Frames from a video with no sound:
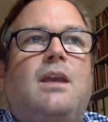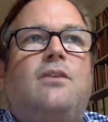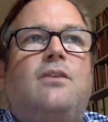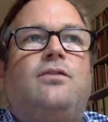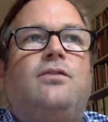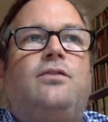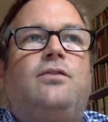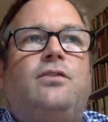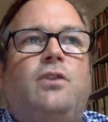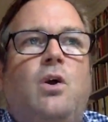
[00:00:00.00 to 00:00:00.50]

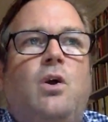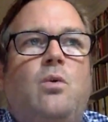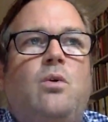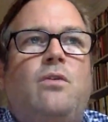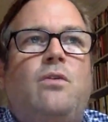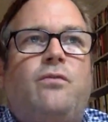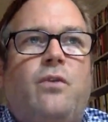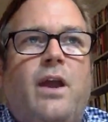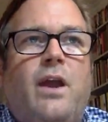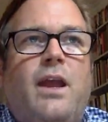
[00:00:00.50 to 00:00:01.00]
is so
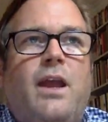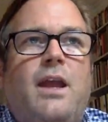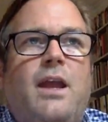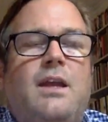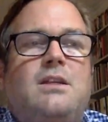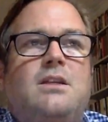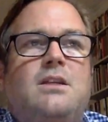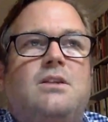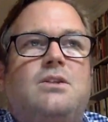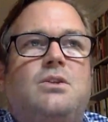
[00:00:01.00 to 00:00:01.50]

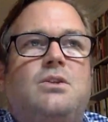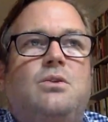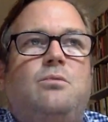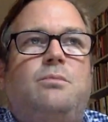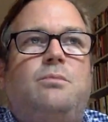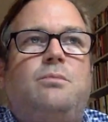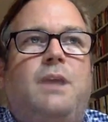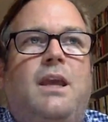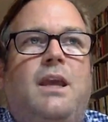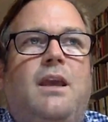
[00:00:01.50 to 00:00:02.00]
afraid
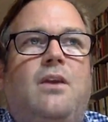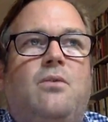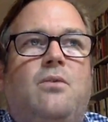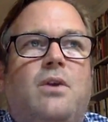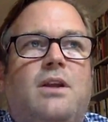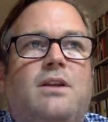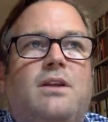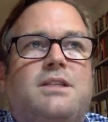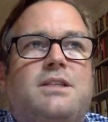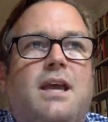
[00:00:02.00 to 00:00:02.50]
to be
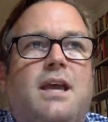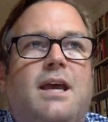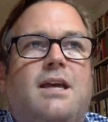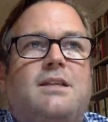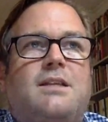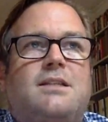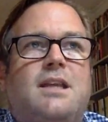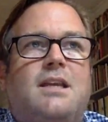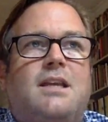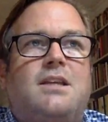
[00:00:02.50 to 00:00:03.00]

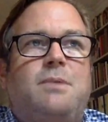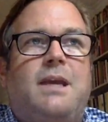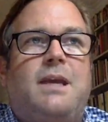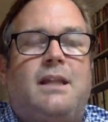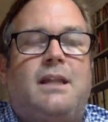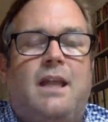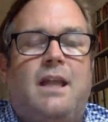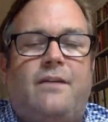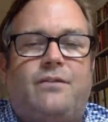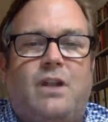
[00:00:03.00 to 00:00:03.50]
criticized as
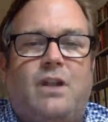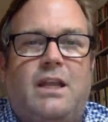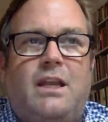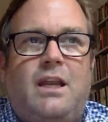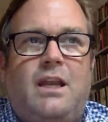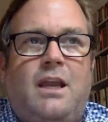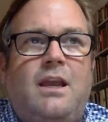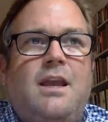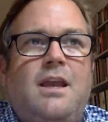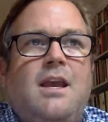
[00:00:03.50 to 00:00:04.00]
being
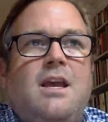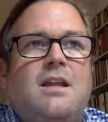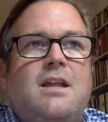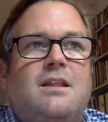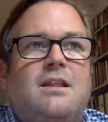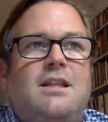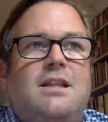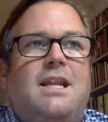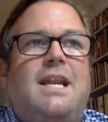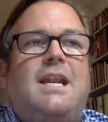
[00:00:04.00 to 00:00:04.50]
left-leaning
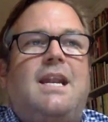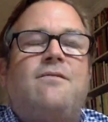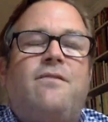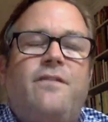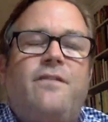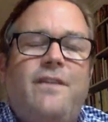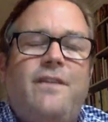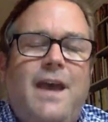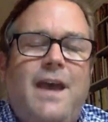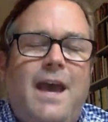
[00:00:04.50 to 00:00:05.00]
that it in
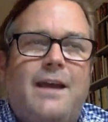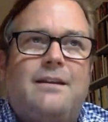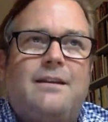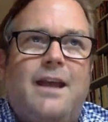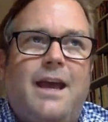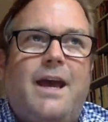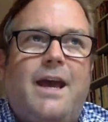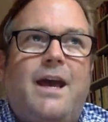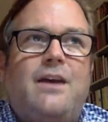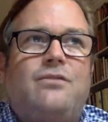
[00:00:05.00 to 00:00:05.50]
fact
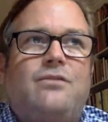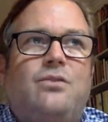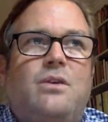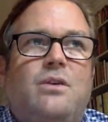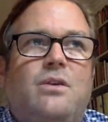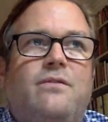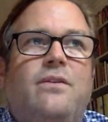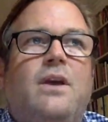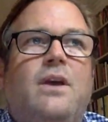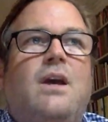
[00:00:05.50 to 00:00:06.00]
has
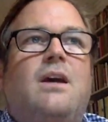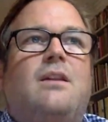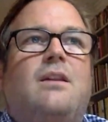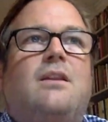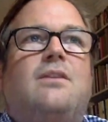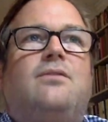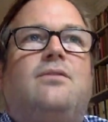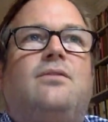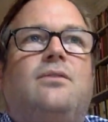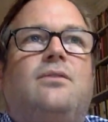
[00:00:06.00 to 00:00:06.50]
sort of
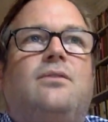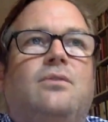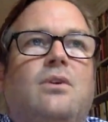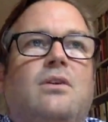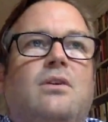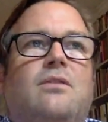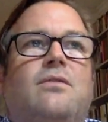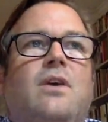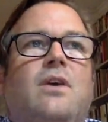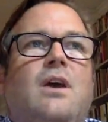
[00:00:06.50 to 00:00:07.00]
this sort
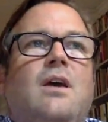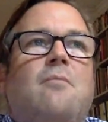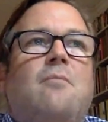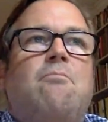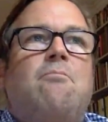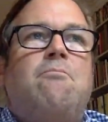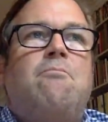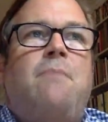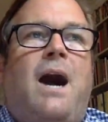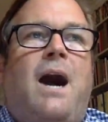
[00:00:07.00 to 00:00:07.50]
of
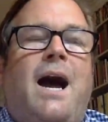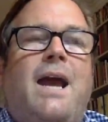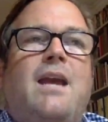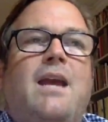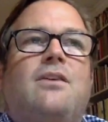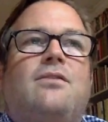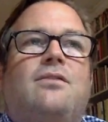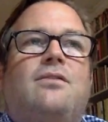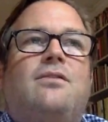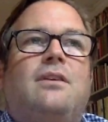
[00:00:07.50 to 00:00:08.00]

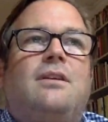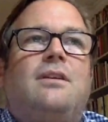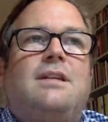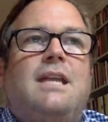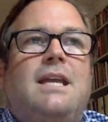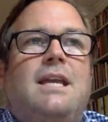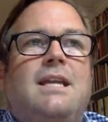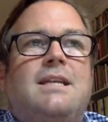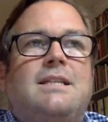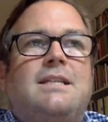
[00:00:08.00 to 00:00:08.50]
bias
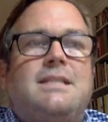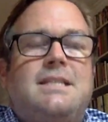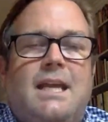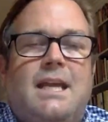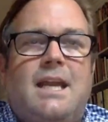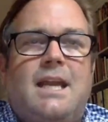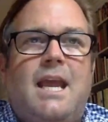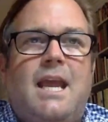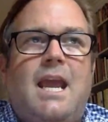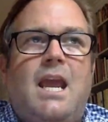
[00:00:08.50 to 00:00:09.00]
in its
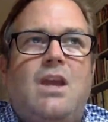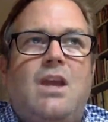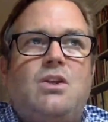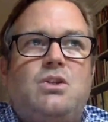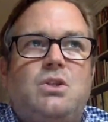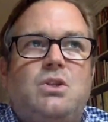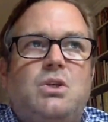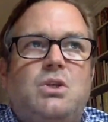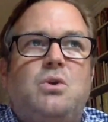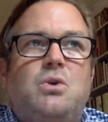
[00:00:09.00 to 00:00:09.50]

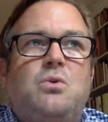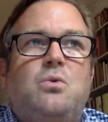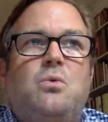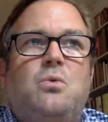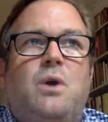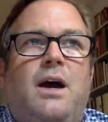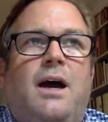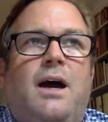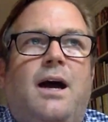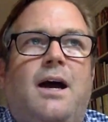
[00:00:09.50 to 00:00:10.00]
DNA
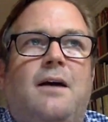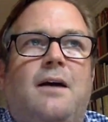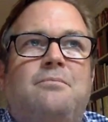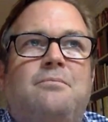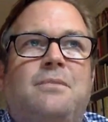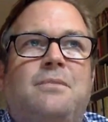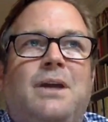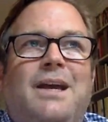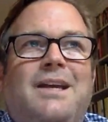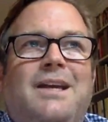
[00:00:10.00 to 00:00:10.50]

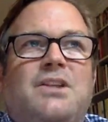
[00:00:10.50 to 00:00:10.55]
to